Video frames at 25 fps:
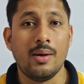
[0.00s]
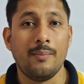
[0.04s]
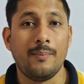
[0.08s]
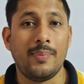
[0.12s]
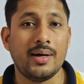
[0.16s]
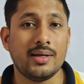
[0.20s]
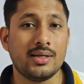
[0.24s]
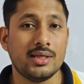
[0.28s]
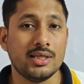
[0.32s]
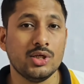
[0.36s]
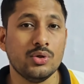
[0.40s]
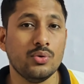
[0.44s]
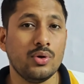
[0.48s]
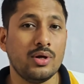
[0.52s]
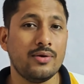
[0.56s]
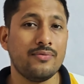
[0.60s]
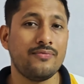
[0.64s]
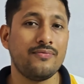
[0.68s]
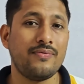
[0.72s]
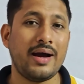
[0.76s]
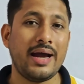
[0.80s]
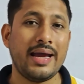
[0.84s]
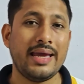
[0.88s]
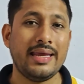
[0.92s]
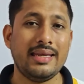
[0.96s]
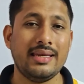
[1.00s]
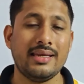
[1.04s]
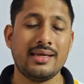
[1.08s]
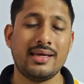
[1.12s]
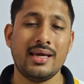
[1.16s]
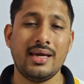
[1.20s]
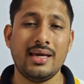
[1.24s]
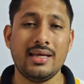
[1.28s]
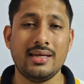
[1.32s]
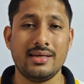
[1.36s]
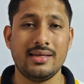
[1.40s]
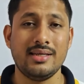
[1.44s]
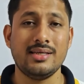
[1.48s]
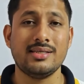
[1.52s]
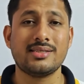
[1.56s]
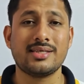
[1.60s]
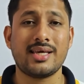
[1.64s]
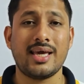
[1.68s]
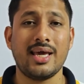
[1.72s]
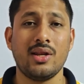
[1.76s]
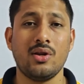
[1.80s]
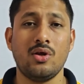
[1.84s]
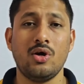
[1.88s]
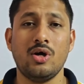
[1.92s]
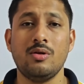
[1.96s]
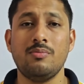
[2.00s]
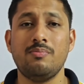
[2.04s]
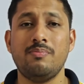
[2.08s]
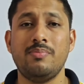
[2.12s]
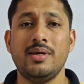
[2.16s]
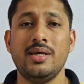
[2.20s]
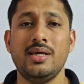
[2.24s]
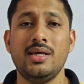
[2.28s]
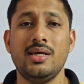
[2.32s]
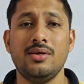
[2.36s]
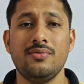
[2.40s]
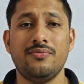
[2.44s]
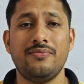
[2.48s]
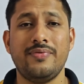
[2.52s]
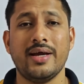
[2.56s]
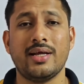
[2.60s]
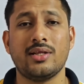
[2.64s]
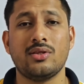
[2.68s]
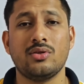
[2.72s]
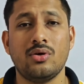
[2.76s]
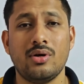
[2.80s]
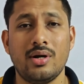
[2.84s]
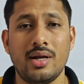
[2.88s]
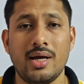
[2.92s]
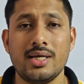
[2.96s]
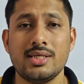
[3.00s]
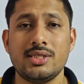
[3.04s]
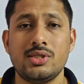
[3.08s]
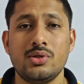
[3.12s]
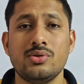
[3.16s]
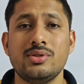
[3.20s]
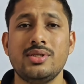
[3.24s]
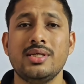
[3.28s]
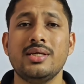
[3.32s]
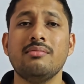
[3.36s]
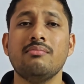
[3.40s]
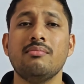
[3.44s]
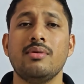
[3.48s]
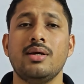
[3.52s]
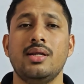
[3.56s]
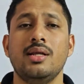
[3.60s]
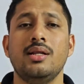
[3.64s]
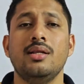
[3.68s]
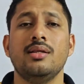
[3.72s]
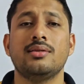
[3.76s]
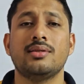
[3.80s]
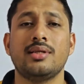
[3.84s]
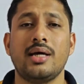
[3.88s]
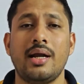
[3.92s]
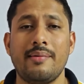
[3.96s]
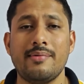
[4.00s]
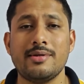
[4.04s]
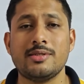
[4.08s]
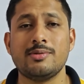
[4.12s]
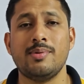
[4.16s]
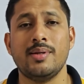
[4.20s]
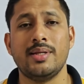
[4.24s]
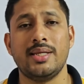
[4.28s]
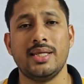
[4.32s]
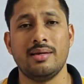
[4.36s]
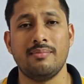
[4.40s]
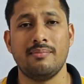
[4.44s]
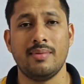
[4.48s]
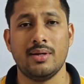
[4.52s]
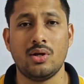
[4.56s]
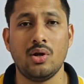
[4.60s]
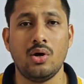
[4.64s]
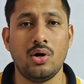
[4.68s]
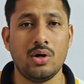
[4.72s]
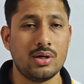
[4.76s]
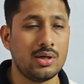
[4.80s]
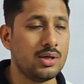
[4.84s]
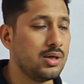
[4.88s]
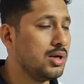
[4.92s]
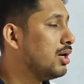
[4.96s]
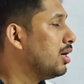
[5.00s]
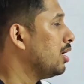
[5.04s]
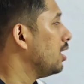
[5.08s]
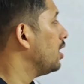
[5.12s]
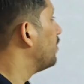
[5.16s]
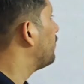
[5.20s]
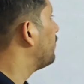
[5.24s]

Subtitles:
but you will find that this cannot be factorized using middle term splitting method.